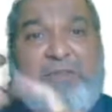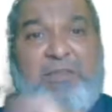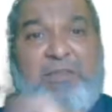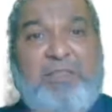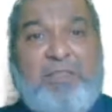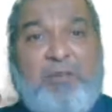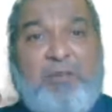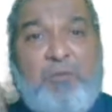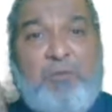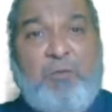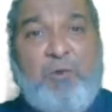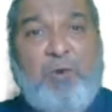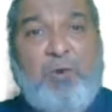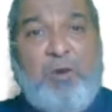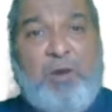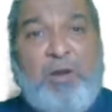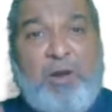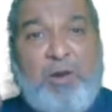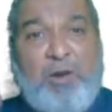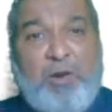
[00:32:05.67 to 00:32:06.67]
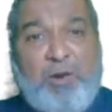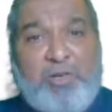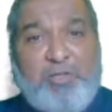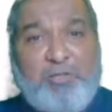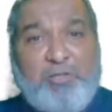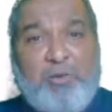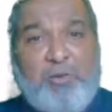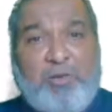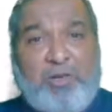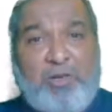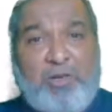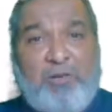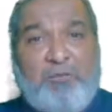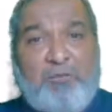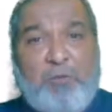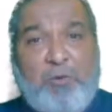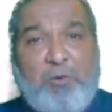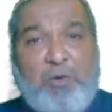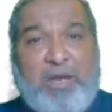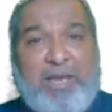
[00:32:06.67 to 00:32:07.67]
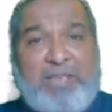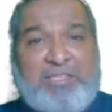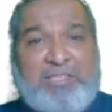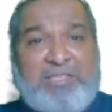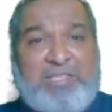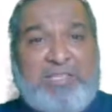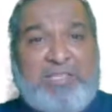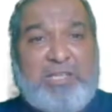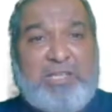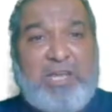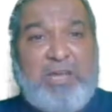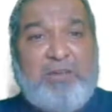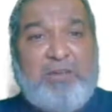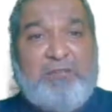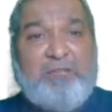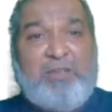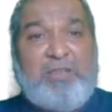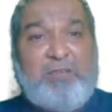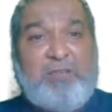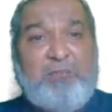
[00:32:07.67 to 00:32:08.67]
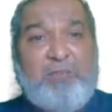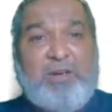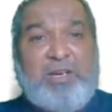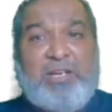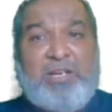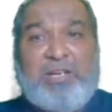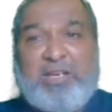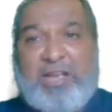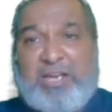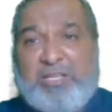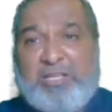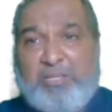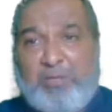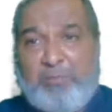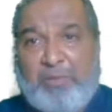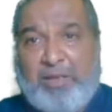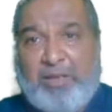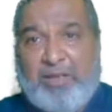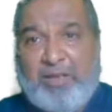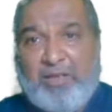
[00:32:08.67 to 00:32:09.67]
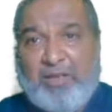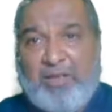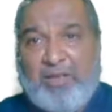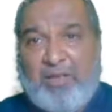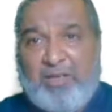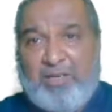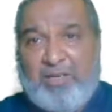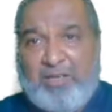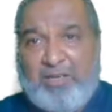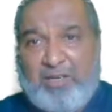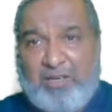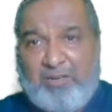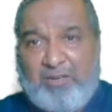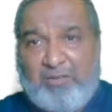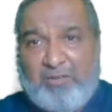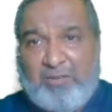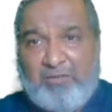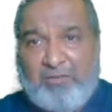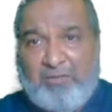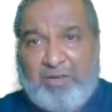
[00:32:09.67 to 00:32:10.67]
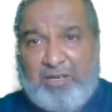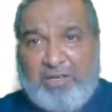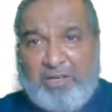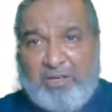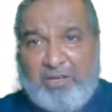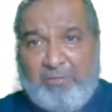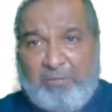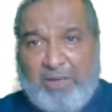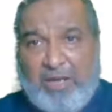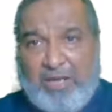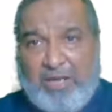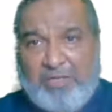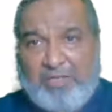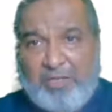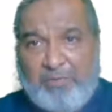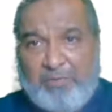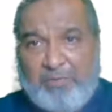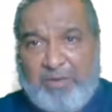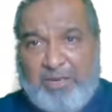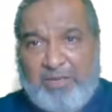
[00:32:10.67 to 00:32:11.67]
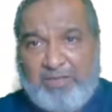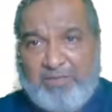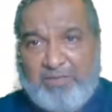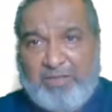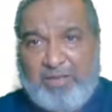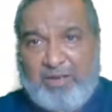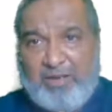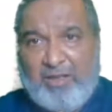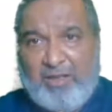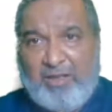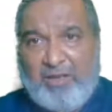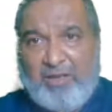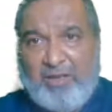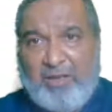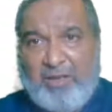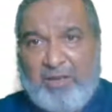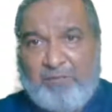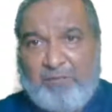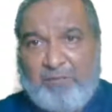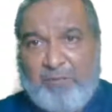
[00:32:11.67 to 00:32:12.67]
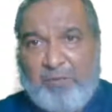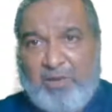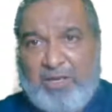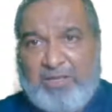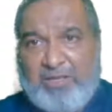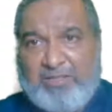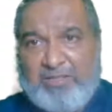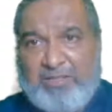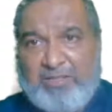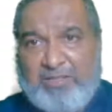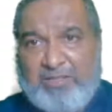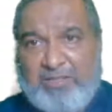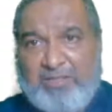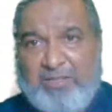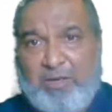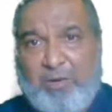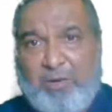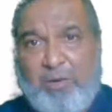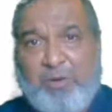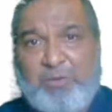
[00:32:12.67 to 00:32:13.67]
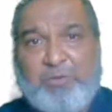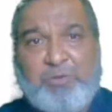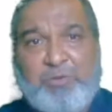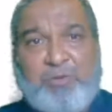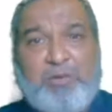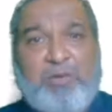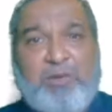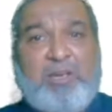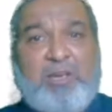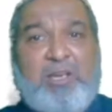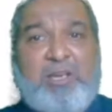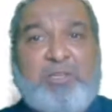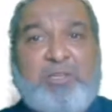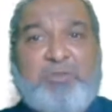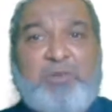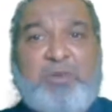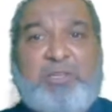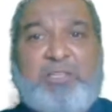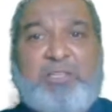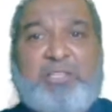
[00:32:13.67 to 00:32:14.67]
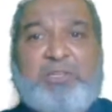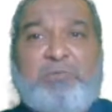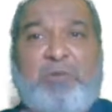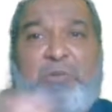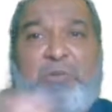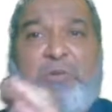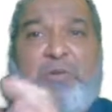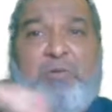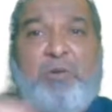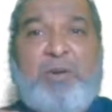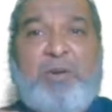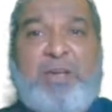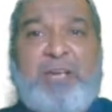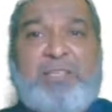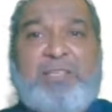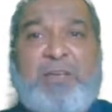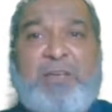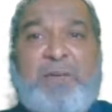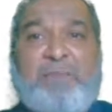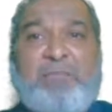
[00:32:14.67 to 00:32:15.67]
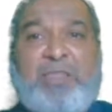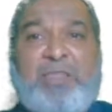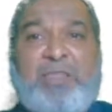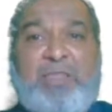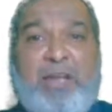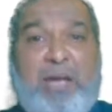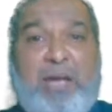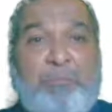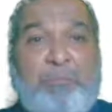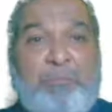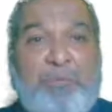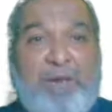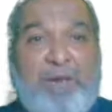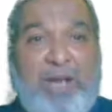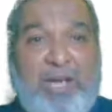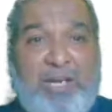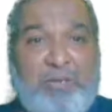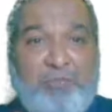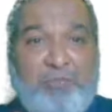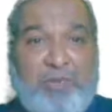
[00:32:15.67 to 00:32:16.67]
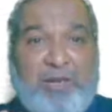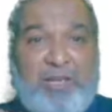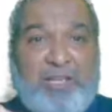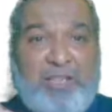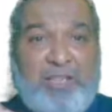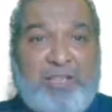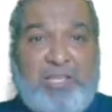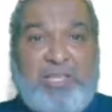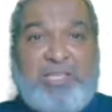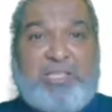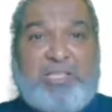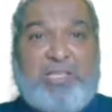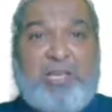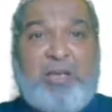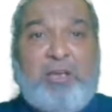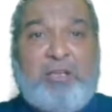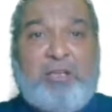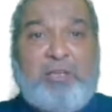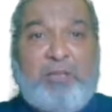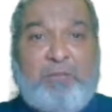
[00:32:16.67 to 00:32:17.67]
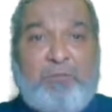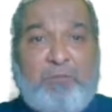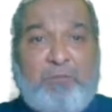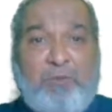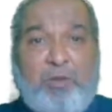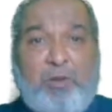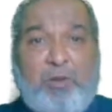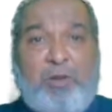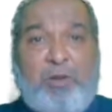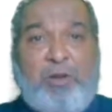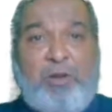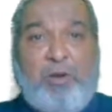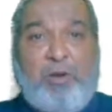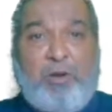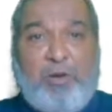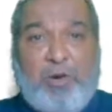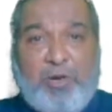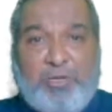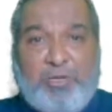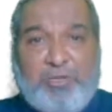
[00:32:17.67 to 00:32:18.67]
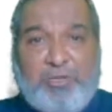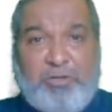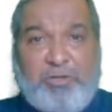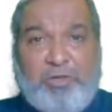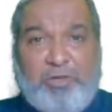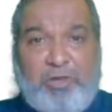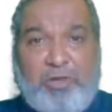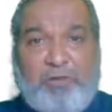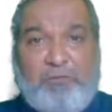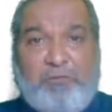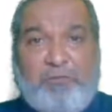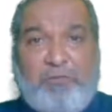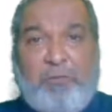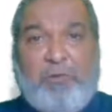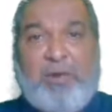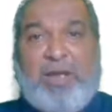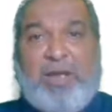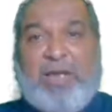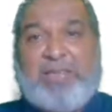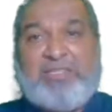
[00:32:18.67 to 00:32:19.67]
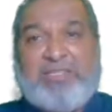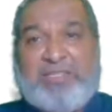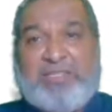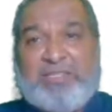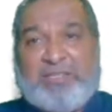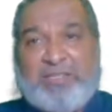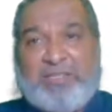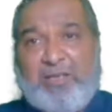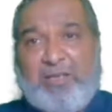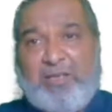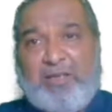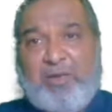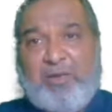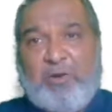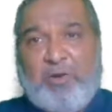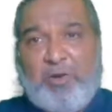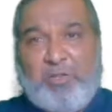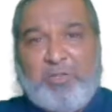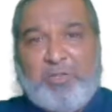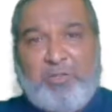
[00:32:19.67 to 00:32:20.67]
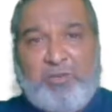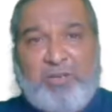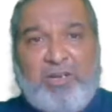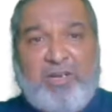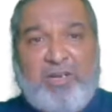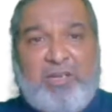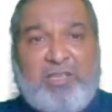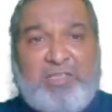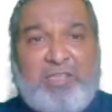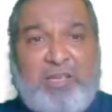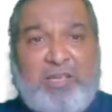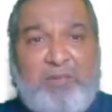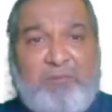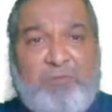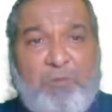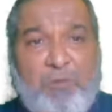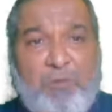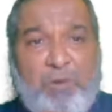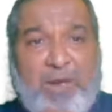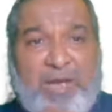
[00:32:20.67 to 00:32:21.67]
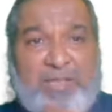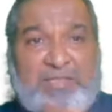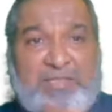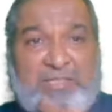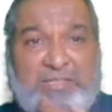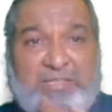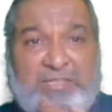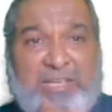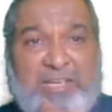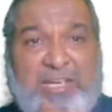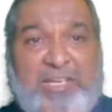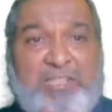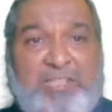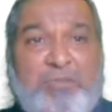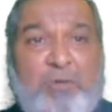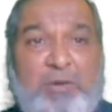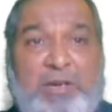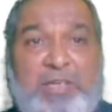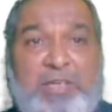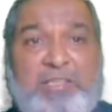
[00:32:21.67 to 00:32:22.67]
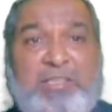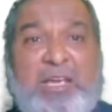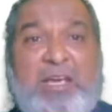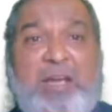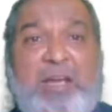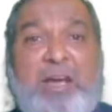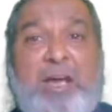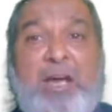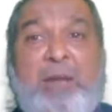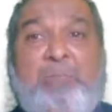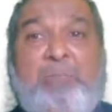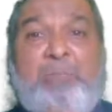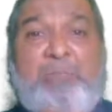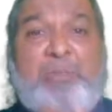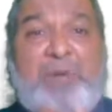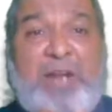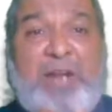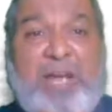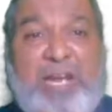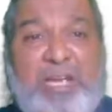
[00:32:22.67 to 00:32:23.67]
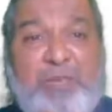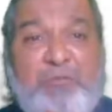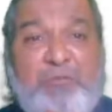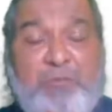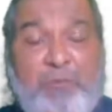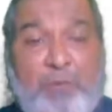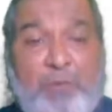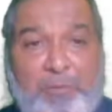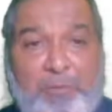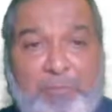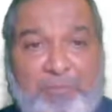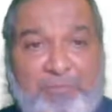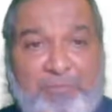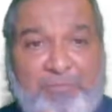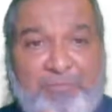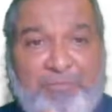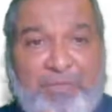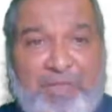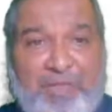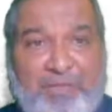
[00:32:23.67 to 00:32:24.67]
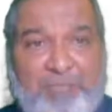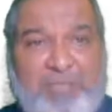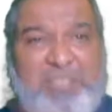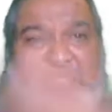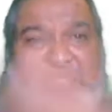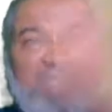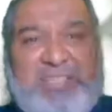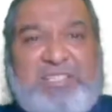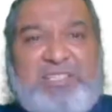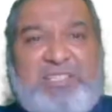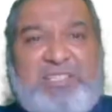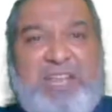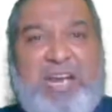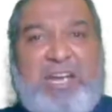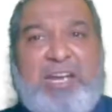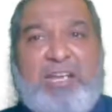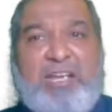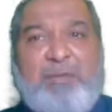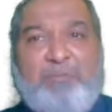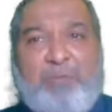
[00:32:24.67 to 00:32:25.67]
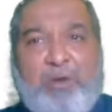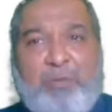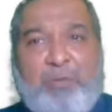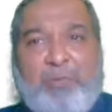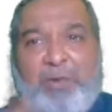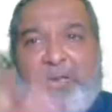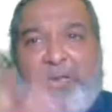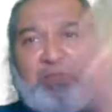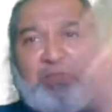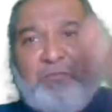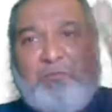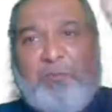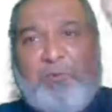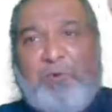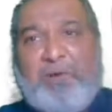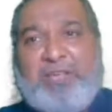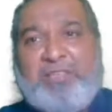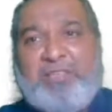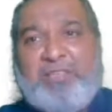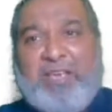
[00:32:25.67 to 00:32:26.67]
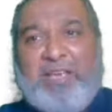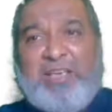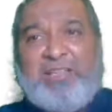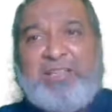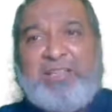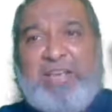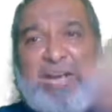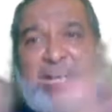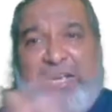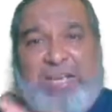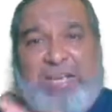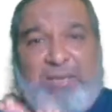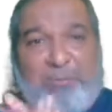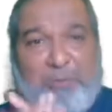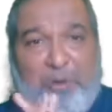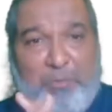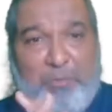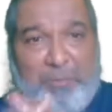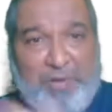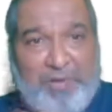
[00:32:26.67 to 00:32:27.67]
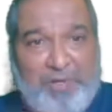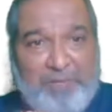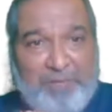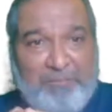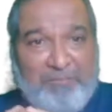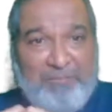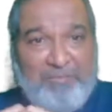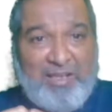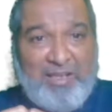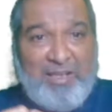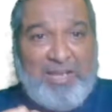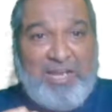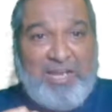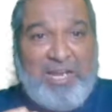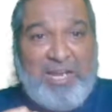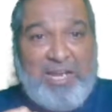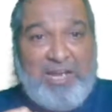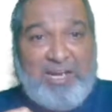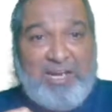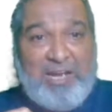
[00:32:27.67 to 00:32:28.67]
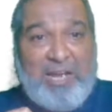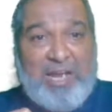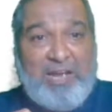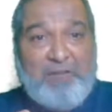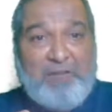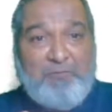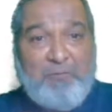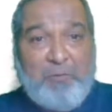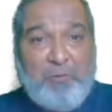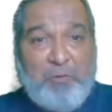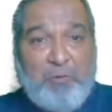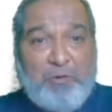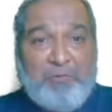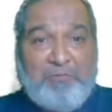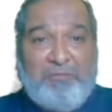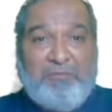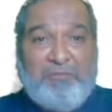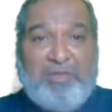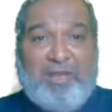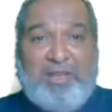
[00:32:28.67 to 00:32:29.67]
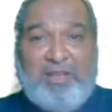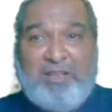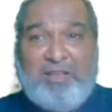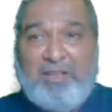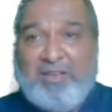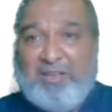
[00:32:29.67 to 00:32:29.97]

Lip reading: the fold horizontal fold axis with vertical axial plane. Here the vertical axial plane is there and fold axis is the horizontal. So this will be called as the upright one. In this, the fold horizontal fold axis. Horizontal is the fold axis. Then it is called as upright fold. Means it is standing properly. The fold is standing properly. Incline fold, when